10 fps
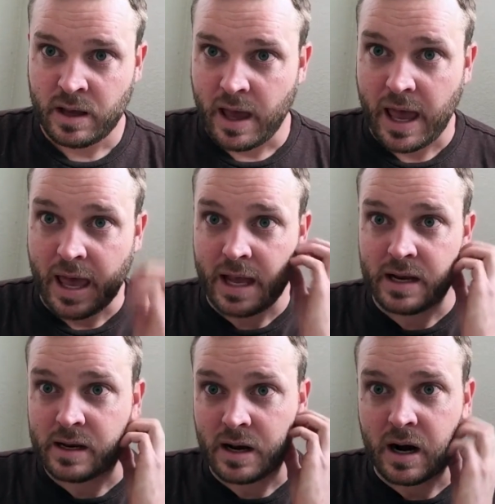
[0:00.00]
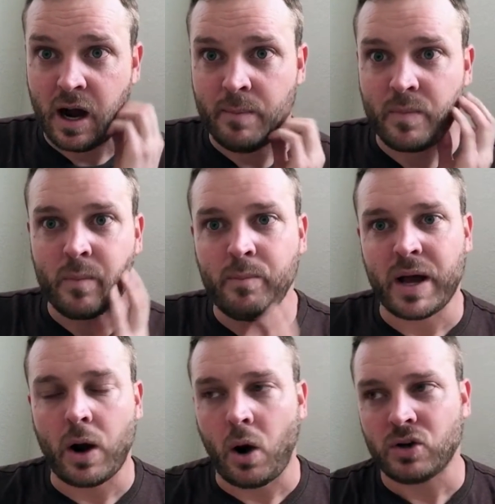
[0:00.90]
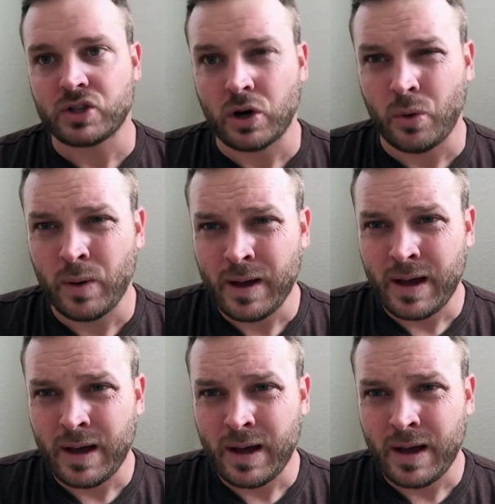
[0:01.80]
And, but also,